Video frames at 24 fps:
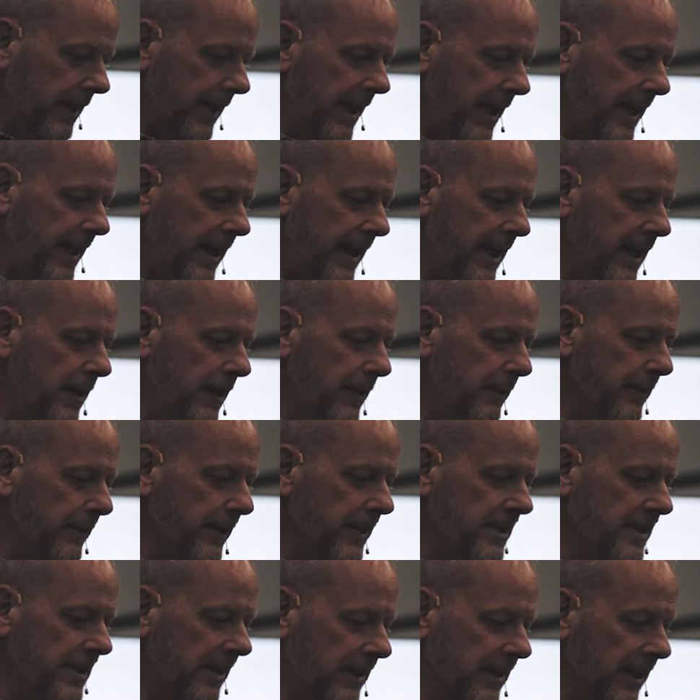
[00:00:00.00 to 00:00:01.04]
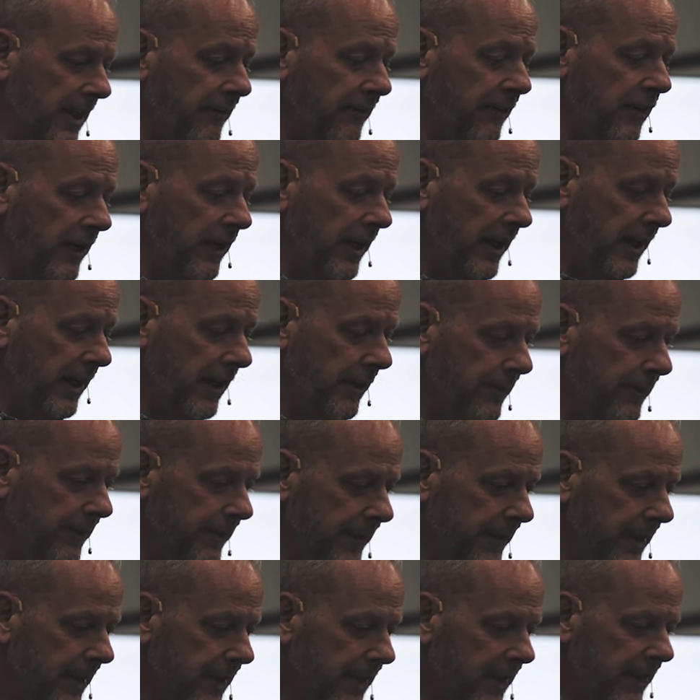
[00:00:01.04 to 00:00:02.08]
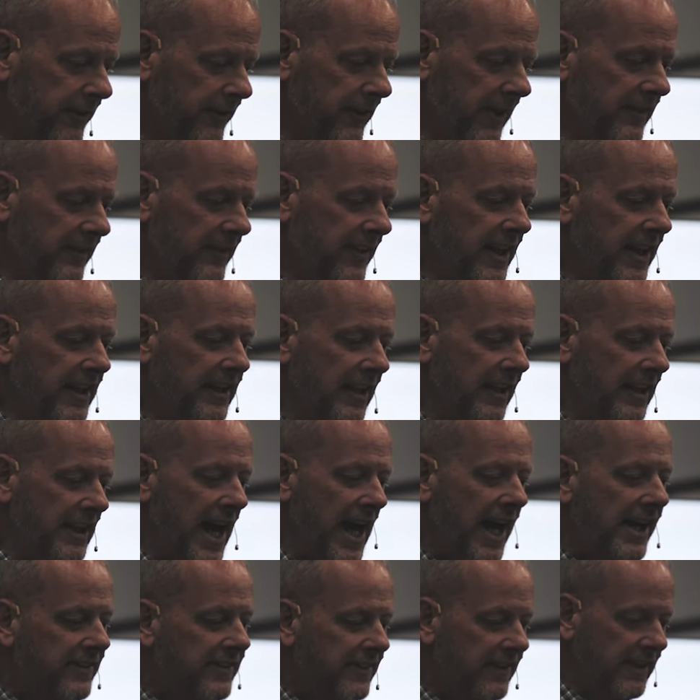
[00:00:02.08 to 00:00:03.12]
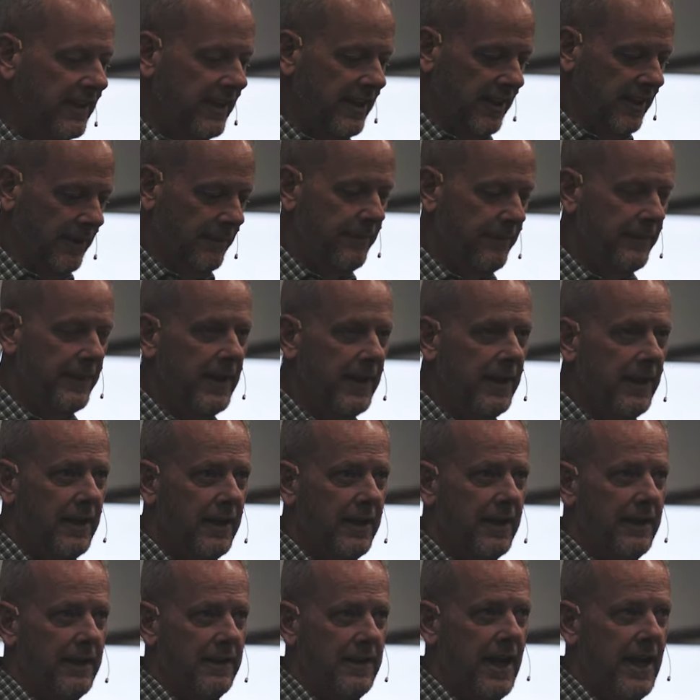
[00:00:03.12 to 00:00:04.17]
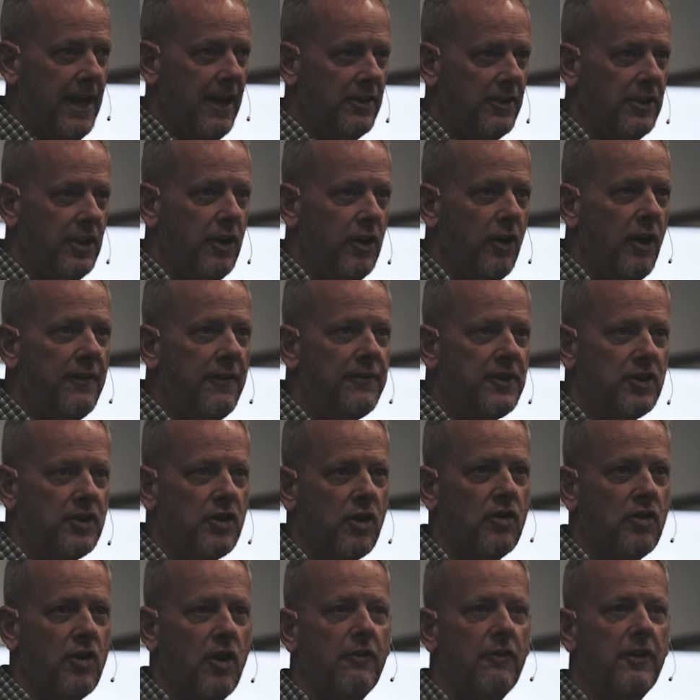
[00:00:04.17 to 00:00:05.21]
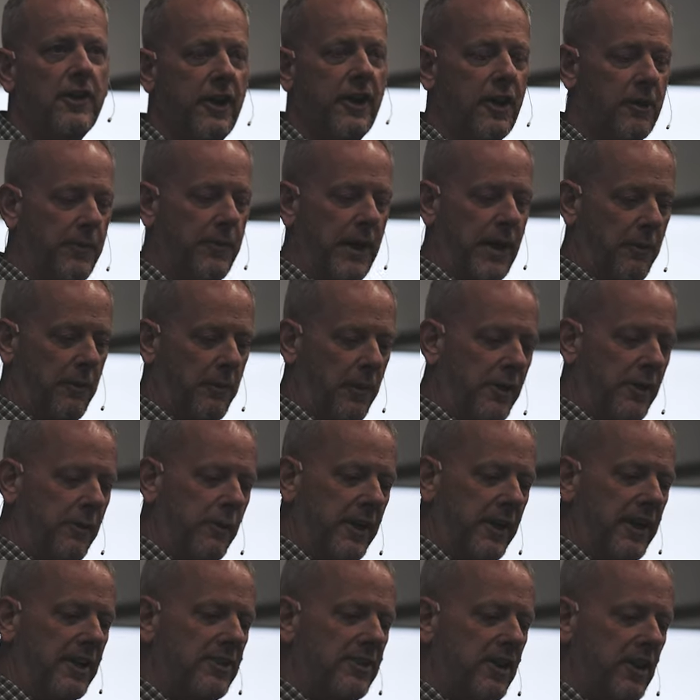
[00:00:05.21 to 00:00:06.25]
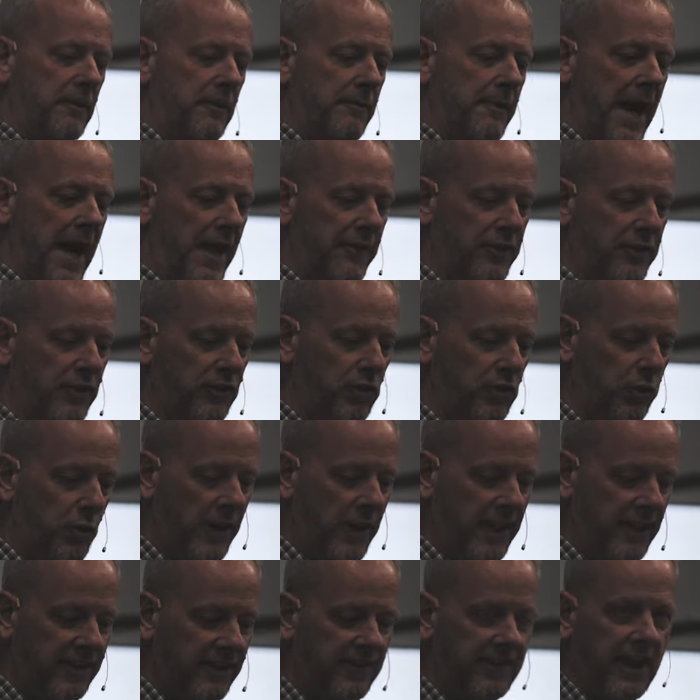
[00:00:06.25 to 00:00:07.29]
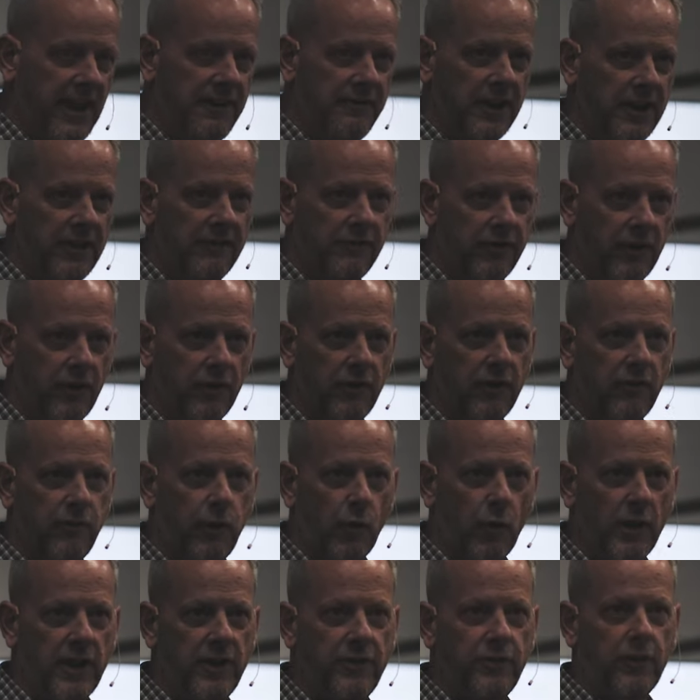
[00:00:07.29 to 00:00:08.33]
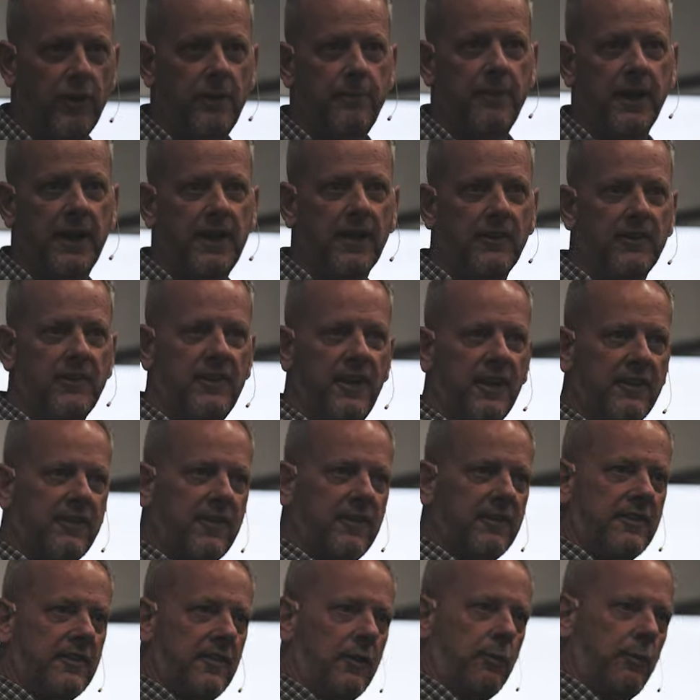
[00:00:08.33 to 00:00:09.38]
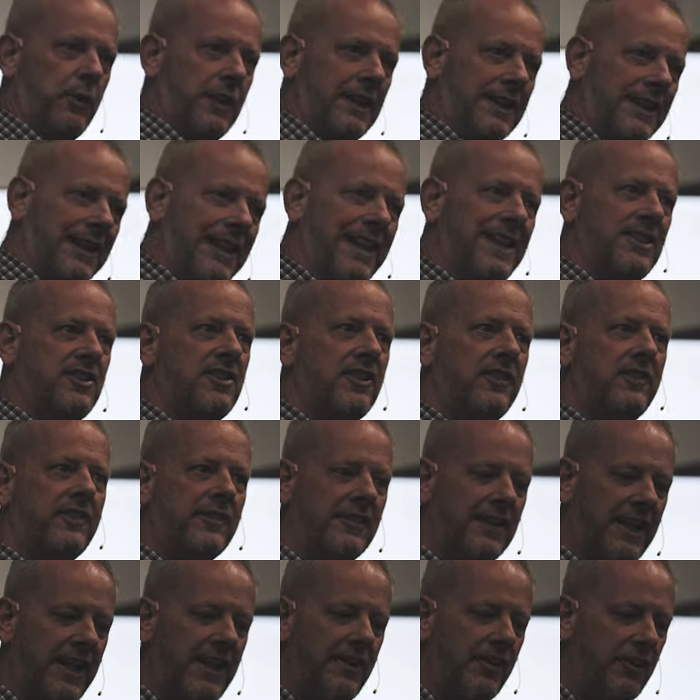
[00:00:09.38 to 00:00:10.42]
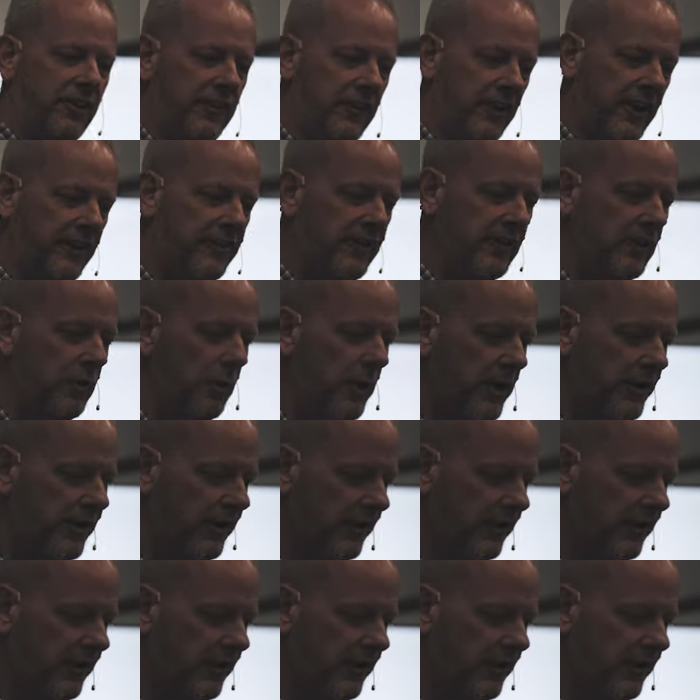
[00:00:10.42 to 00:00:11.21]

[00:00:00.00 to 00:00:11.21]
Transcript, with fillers: Let him deliver him since he delights in him. Now, you don't have to turn over there, but I want to read to you Matthew 27, verse 43, because this is the religious leaders. Listen to what